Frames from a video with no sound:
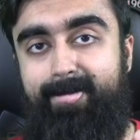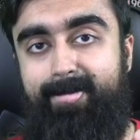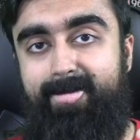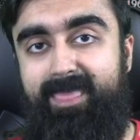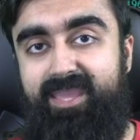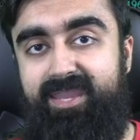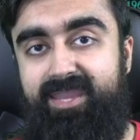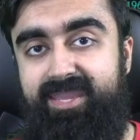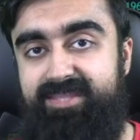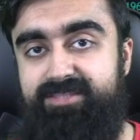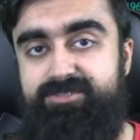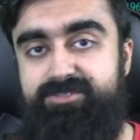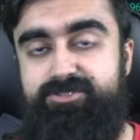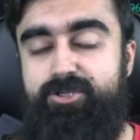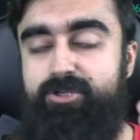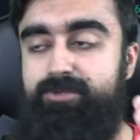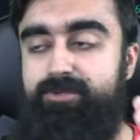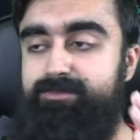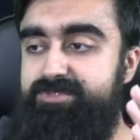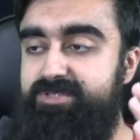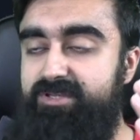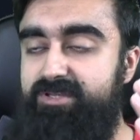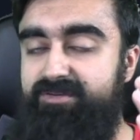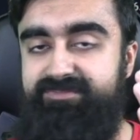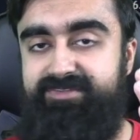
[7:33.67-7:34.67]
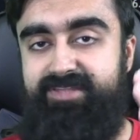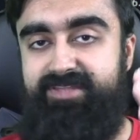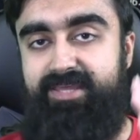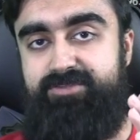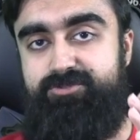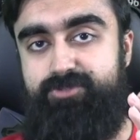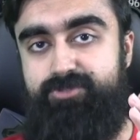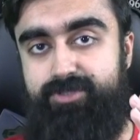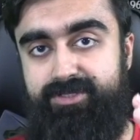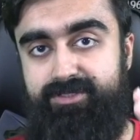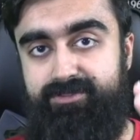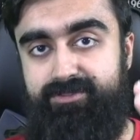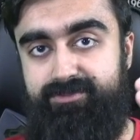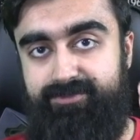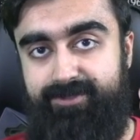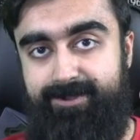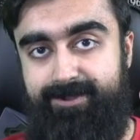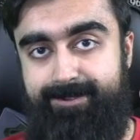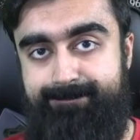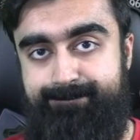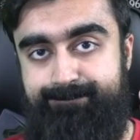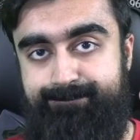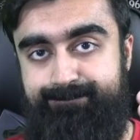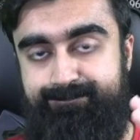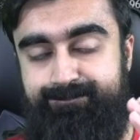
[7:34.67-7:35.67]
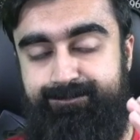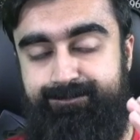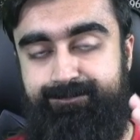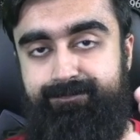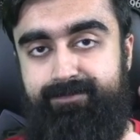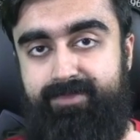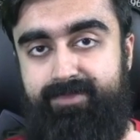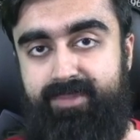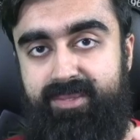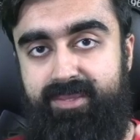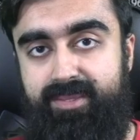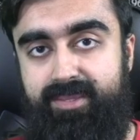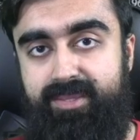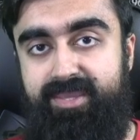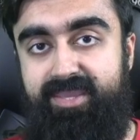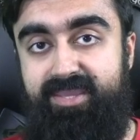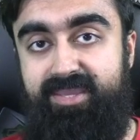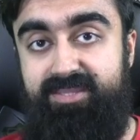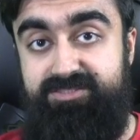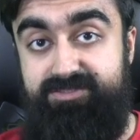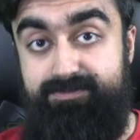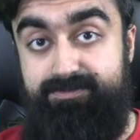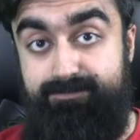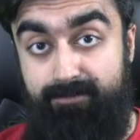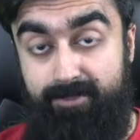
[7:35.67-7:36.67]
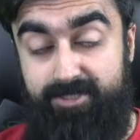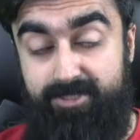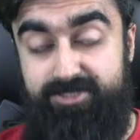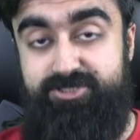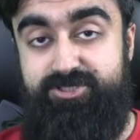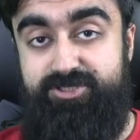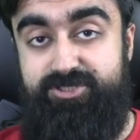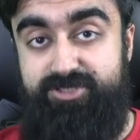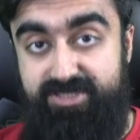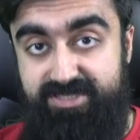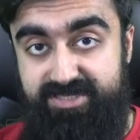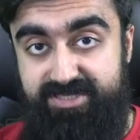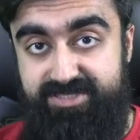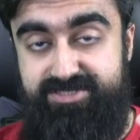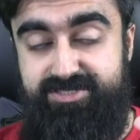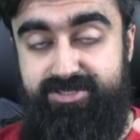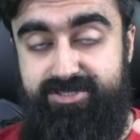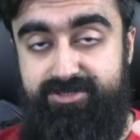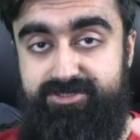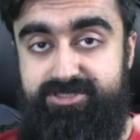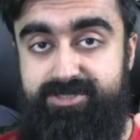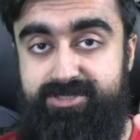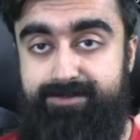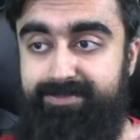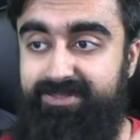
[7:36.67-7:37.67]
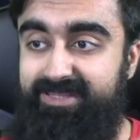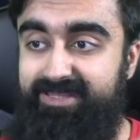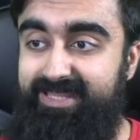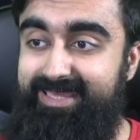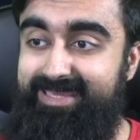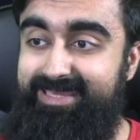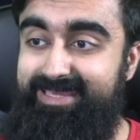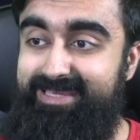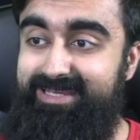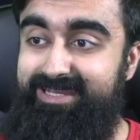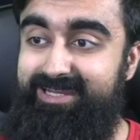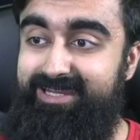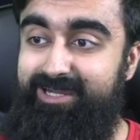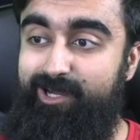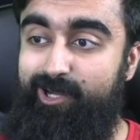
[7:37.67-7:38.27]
in terms of day trading, right? It's much easier to play